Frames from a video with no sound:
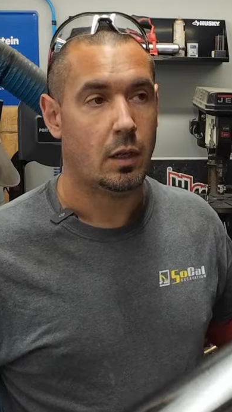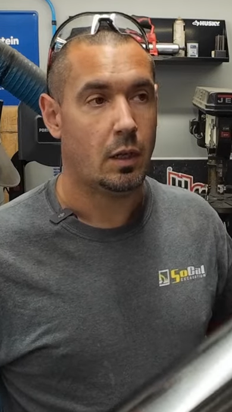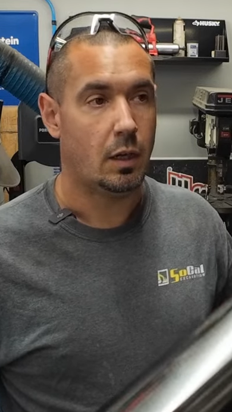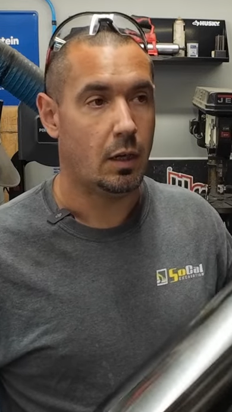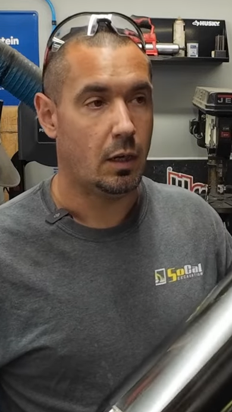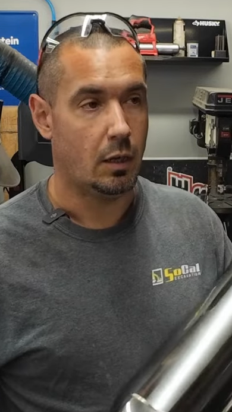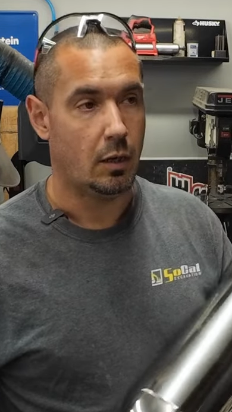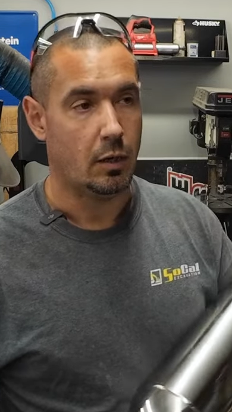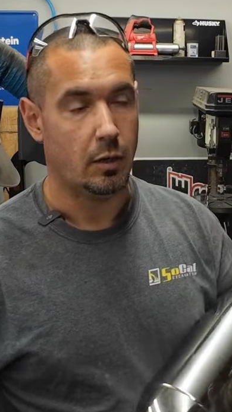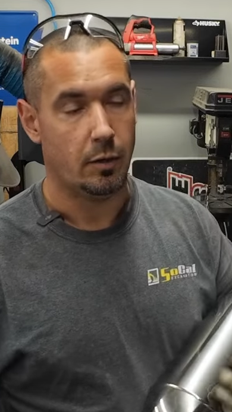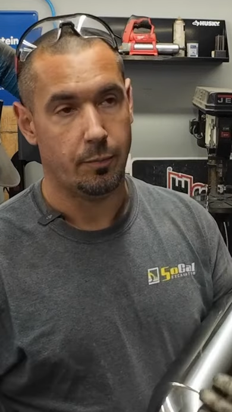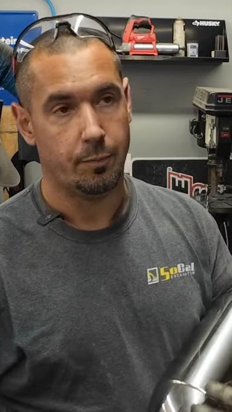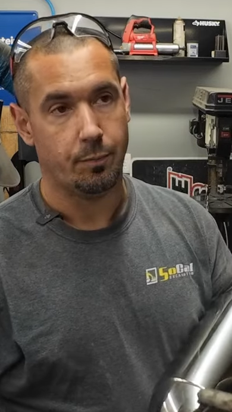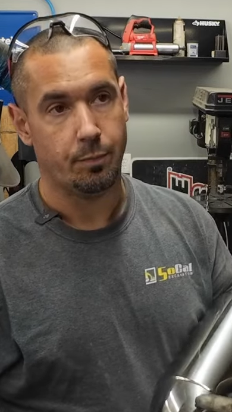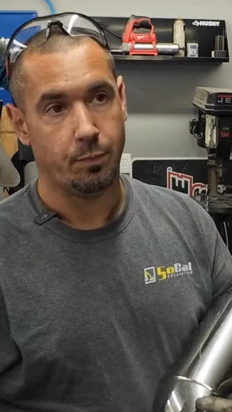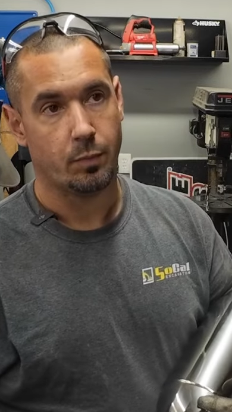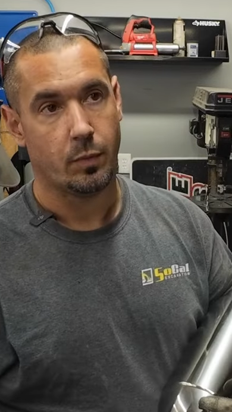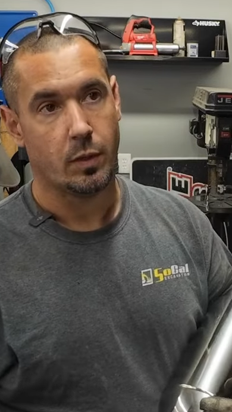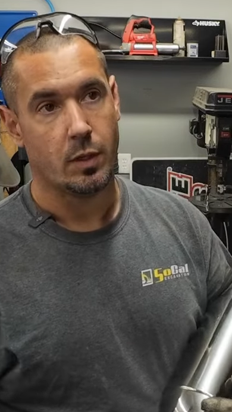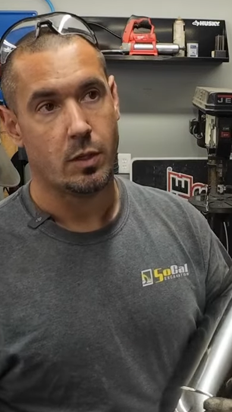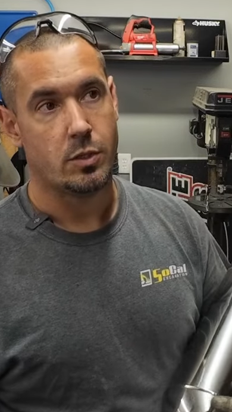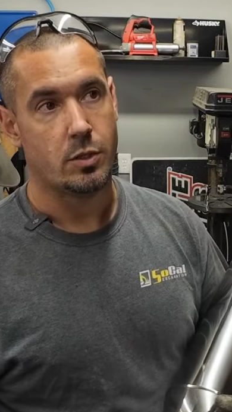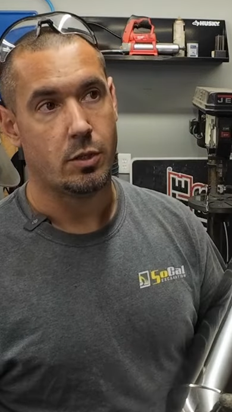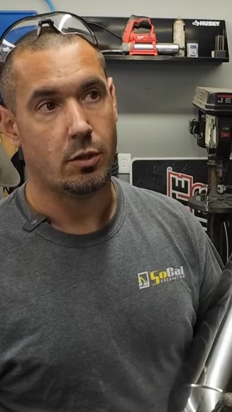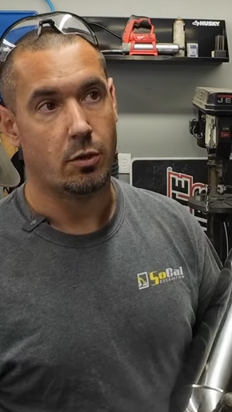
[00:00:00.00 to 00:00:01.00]

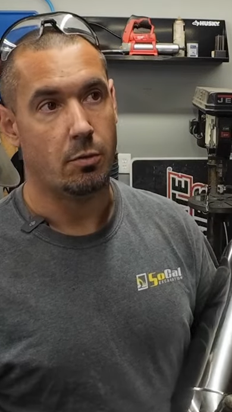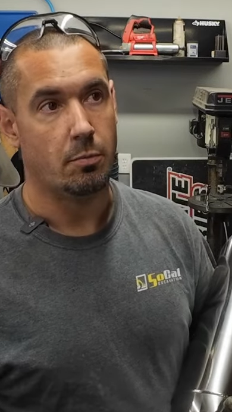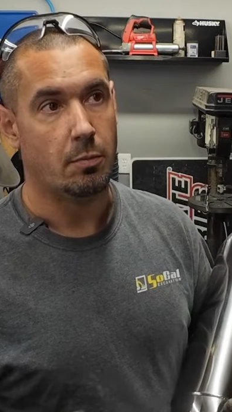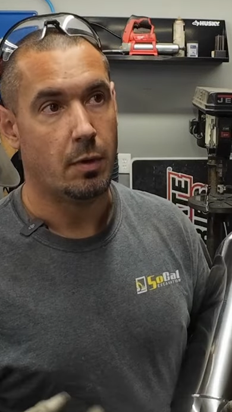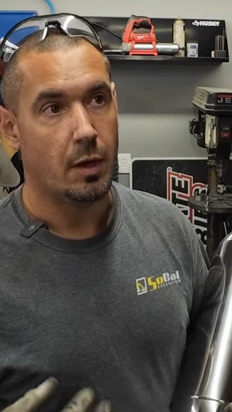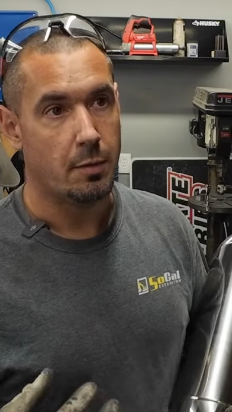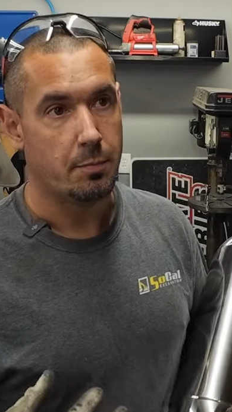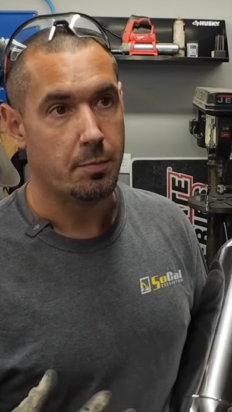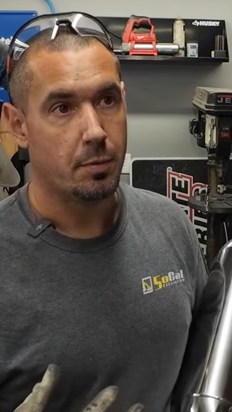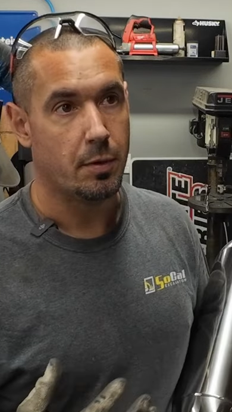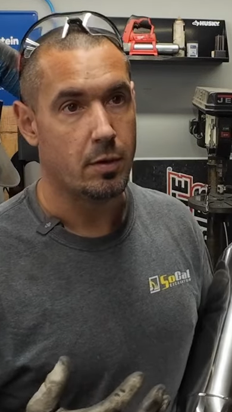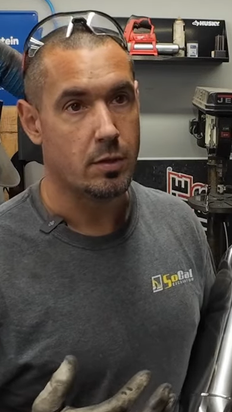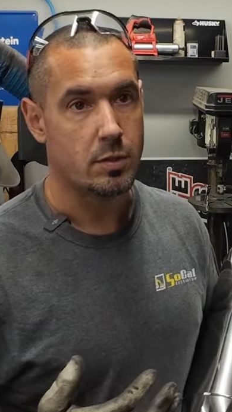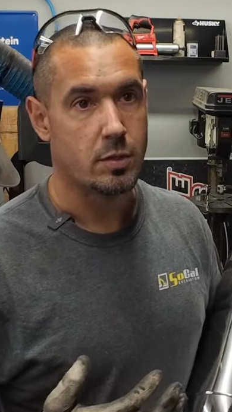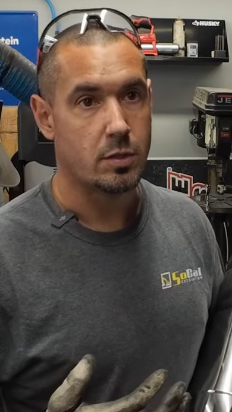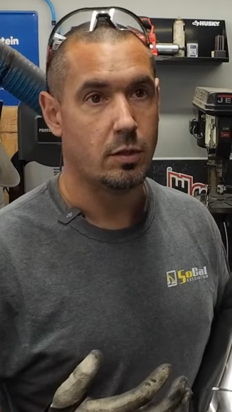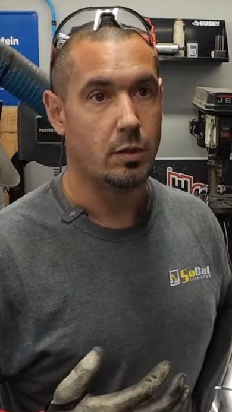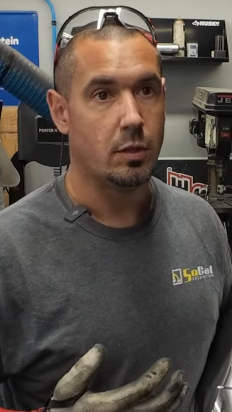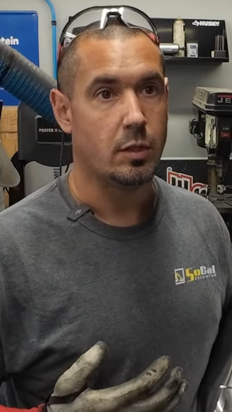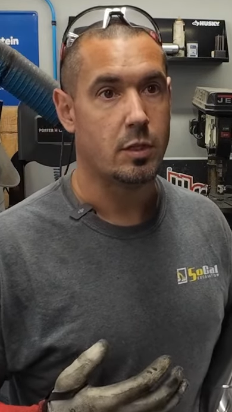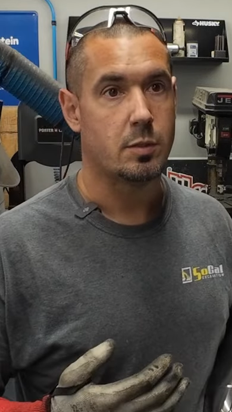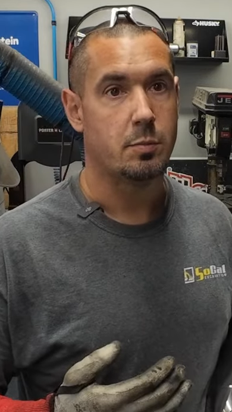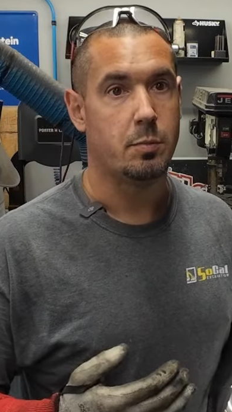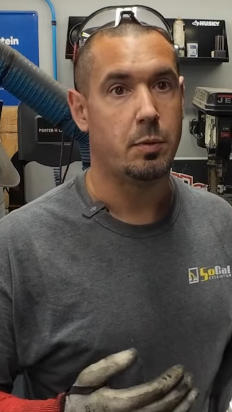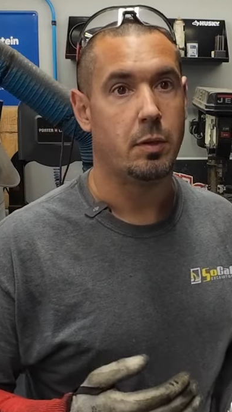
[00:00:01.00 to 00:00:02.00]
So in my personal
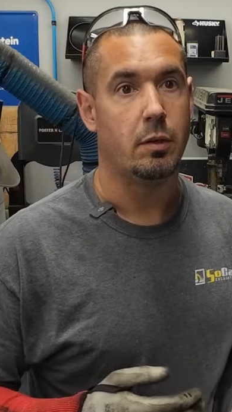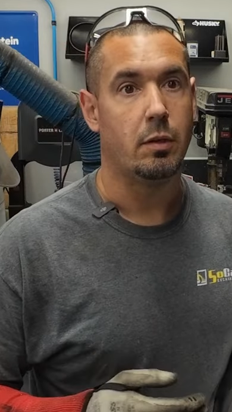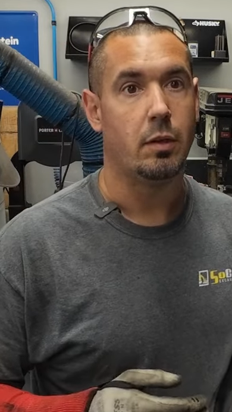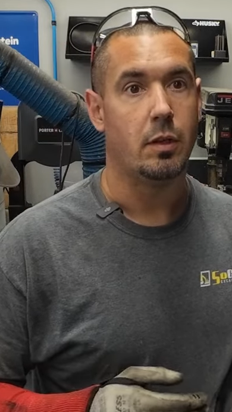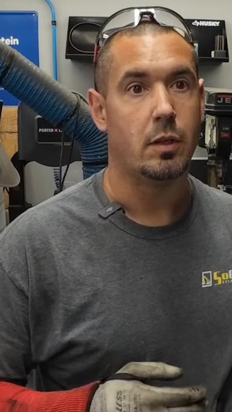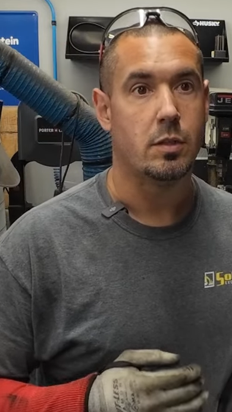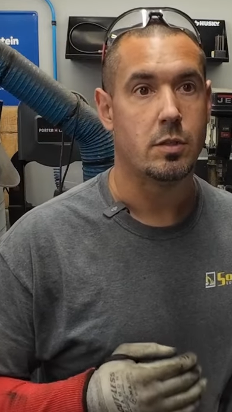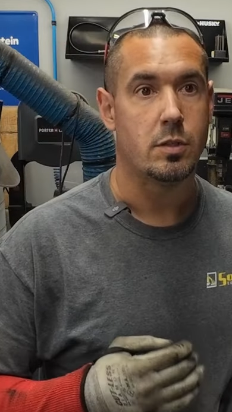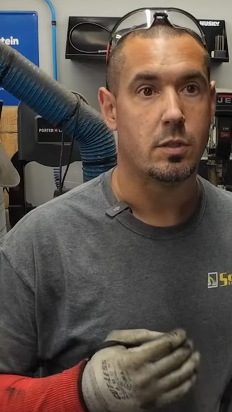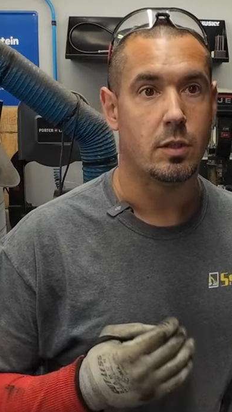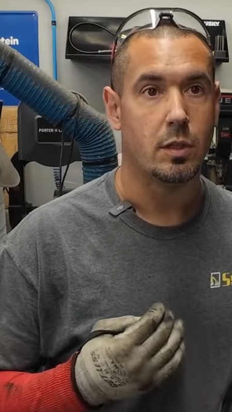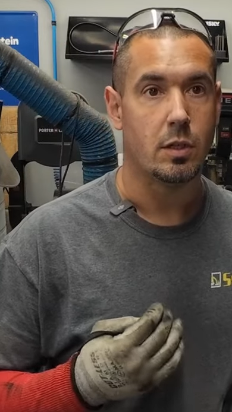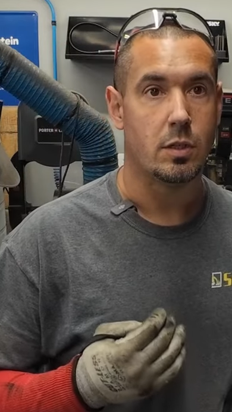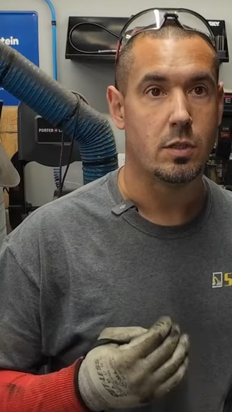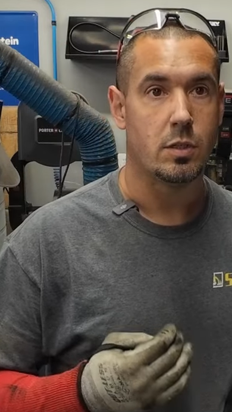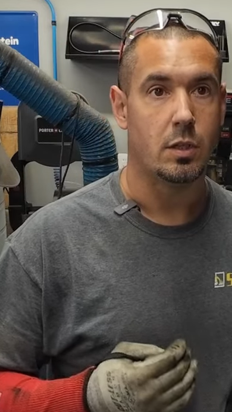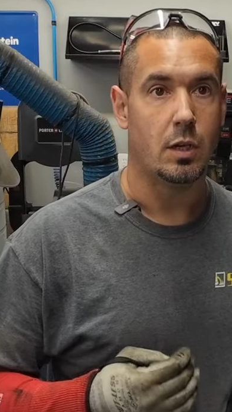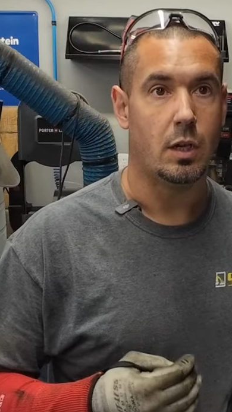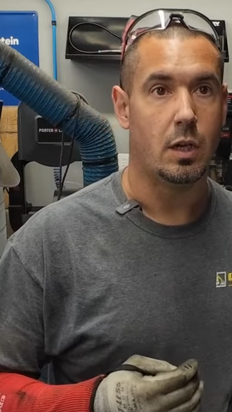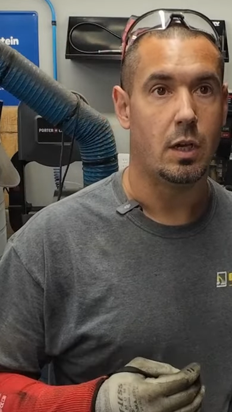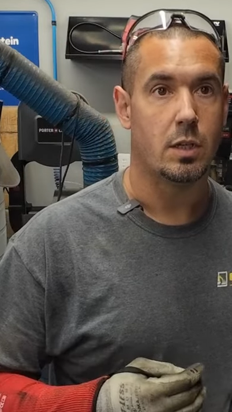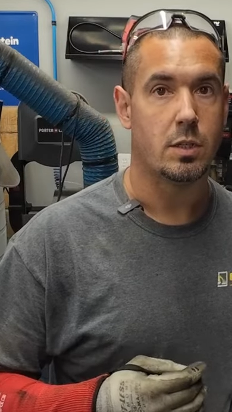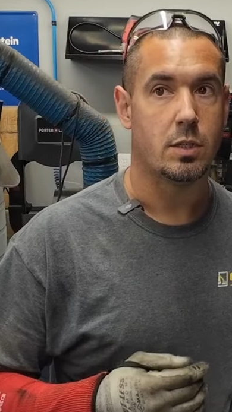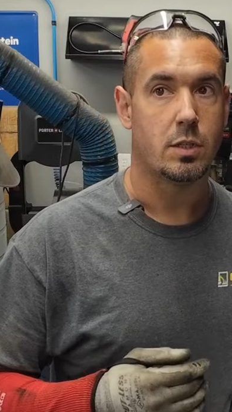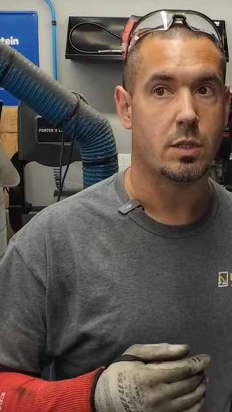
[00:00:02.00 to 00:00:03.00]
experience,
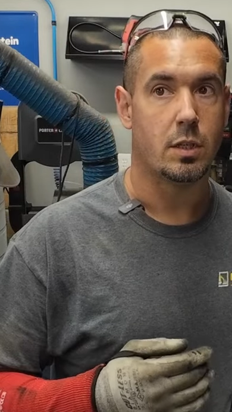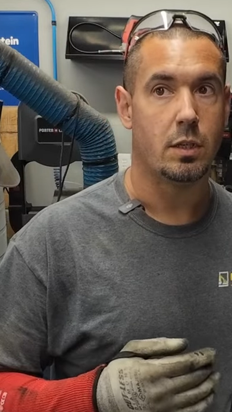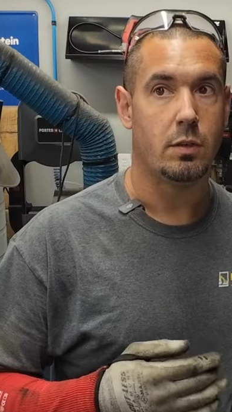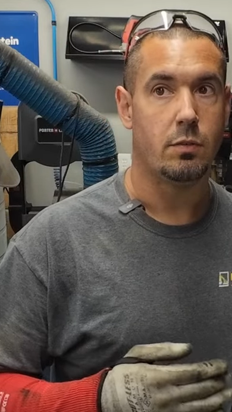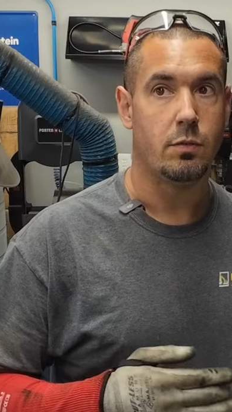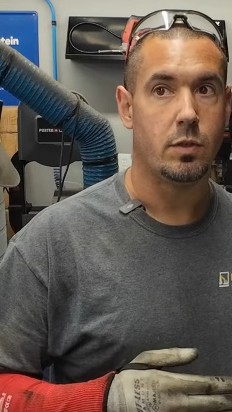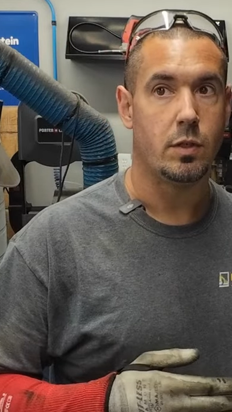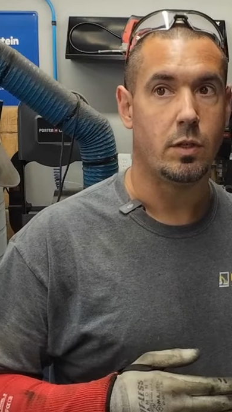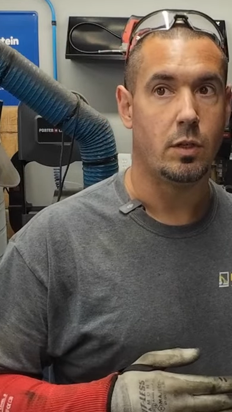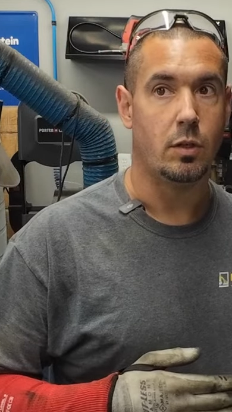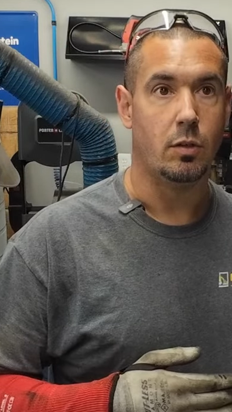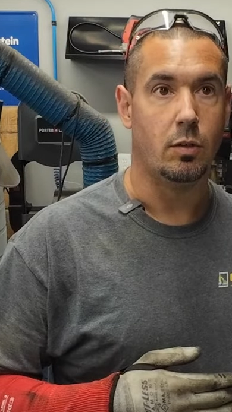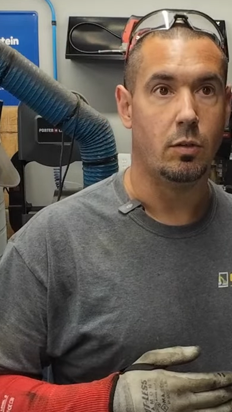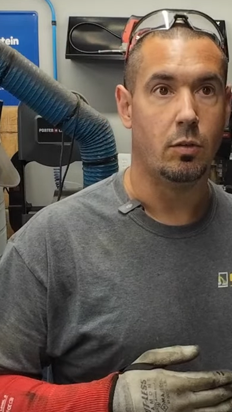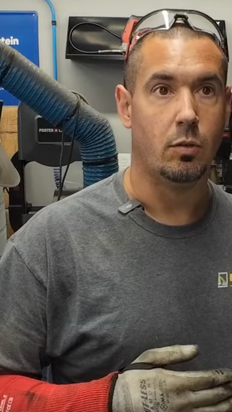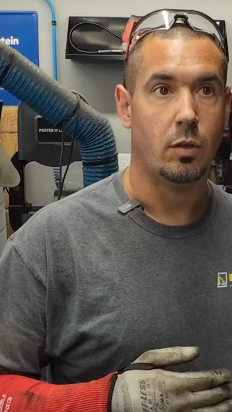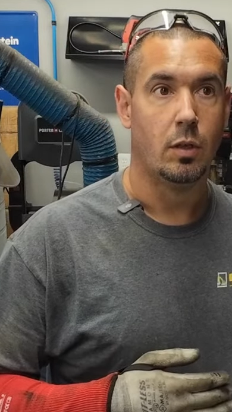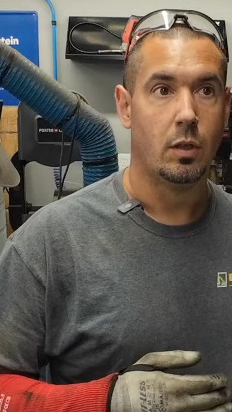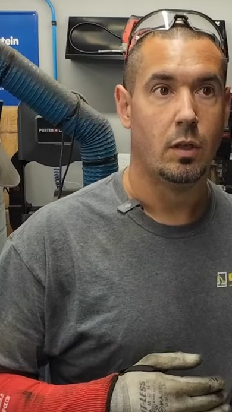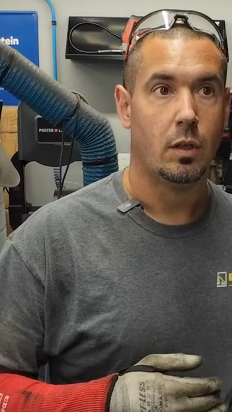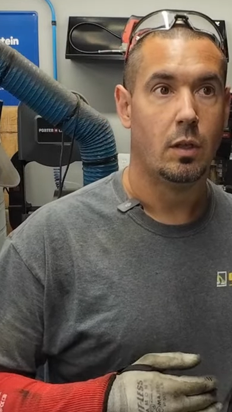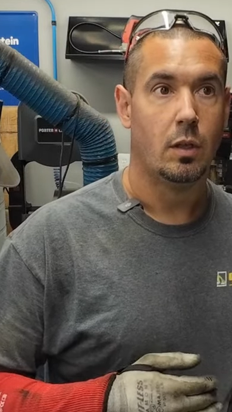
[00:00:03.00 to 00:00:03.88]
exhaust gives you